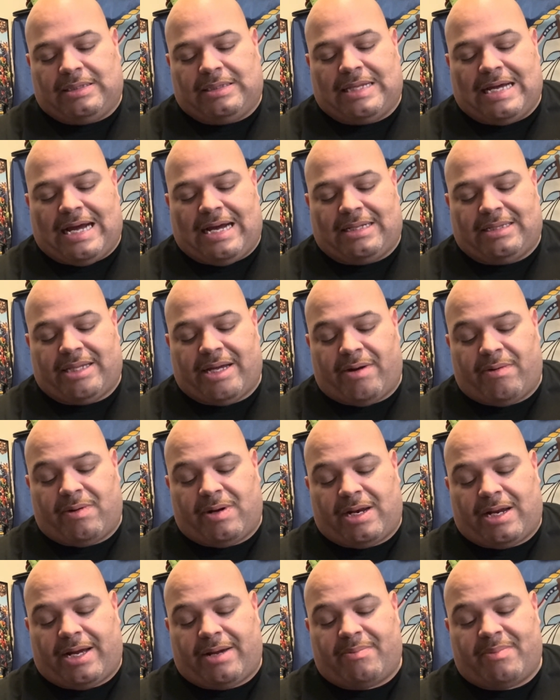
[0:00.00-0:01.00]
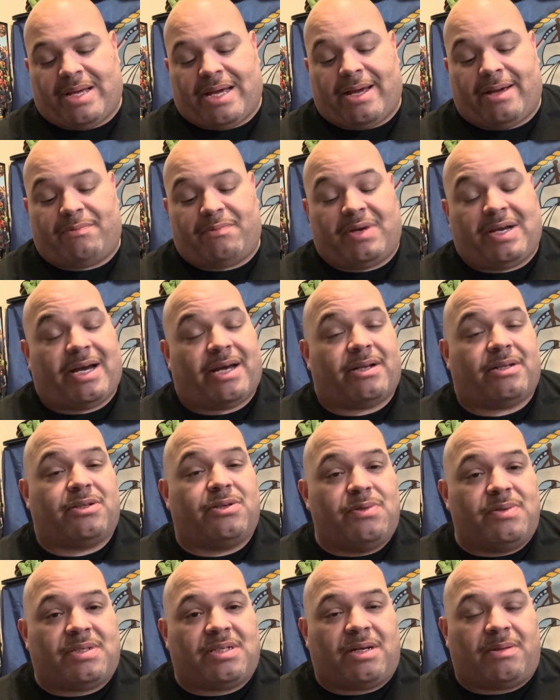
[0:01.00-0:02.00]
that they were like, man, we gotta
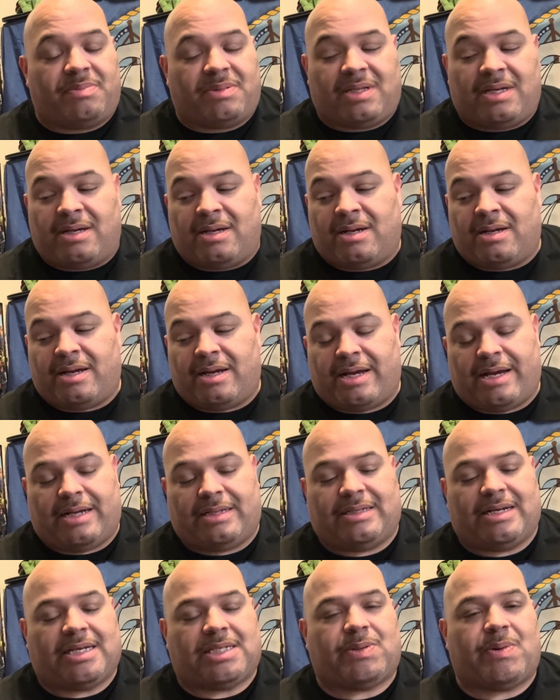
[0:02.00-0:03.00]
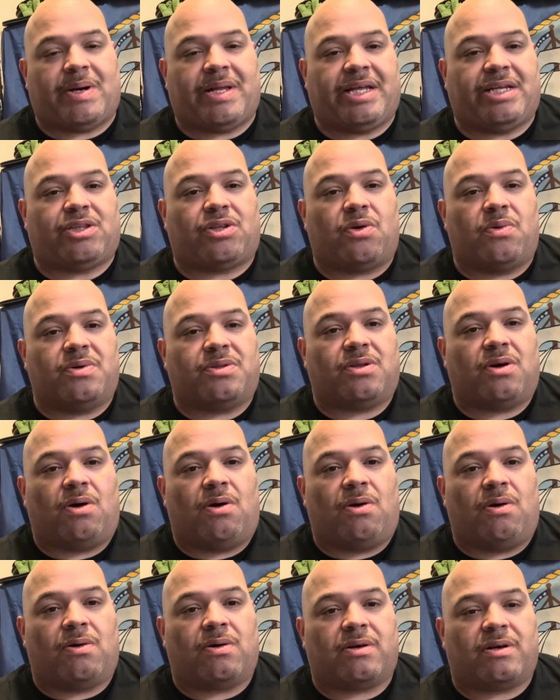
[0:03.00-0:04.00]
do something, and that's why they threw in the
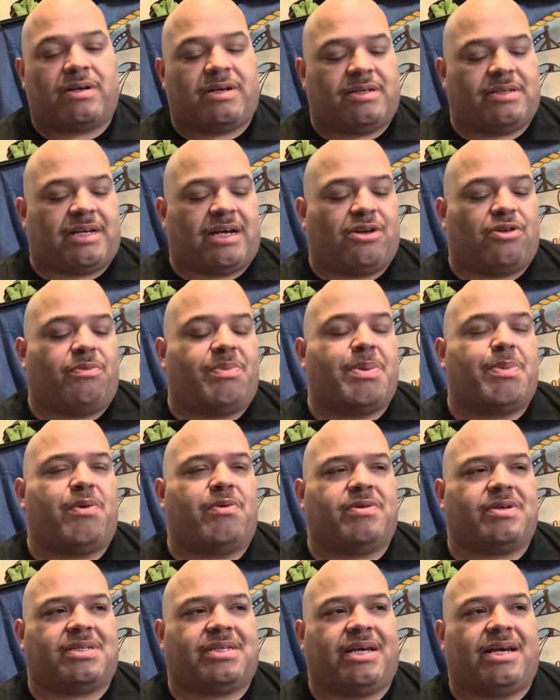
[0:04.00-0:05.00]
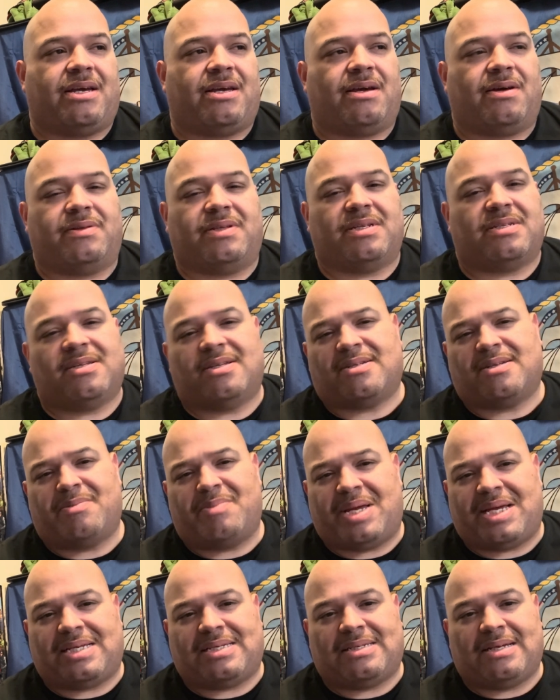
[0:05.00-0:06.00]
Hulk. Because I know people were saying, yo, this doesn't
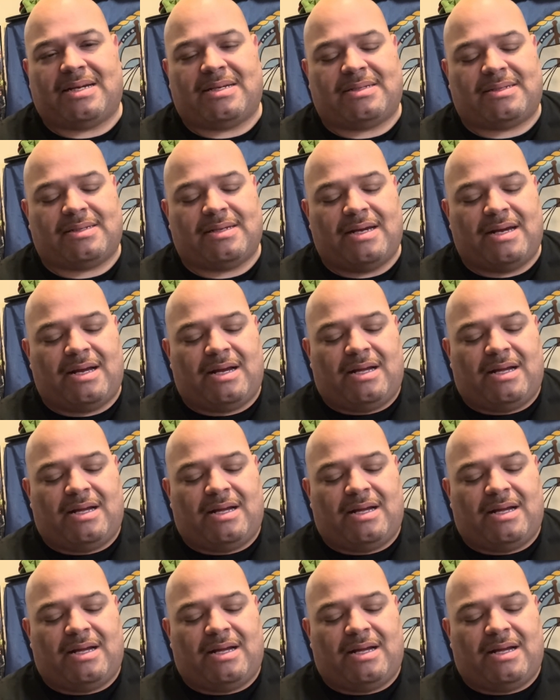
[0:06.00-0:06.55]
make sense.